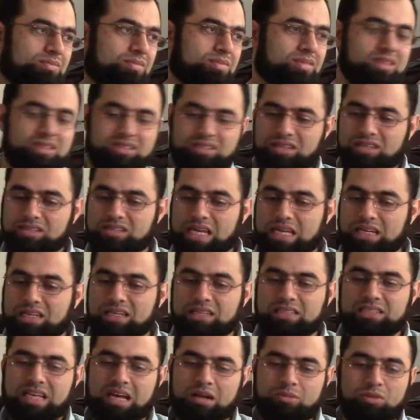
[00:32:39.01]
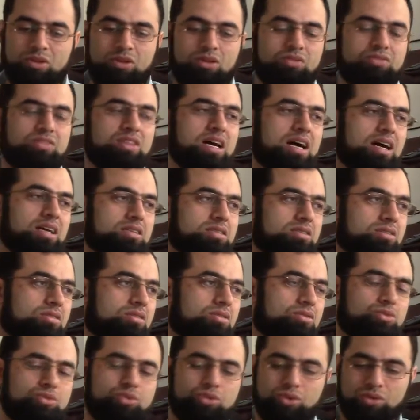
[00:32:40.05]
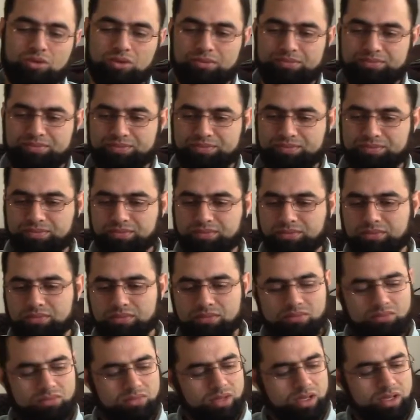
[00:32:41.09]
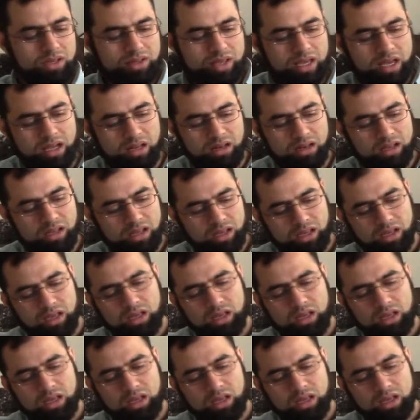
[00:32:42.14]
This is an example of that rule. Yeah.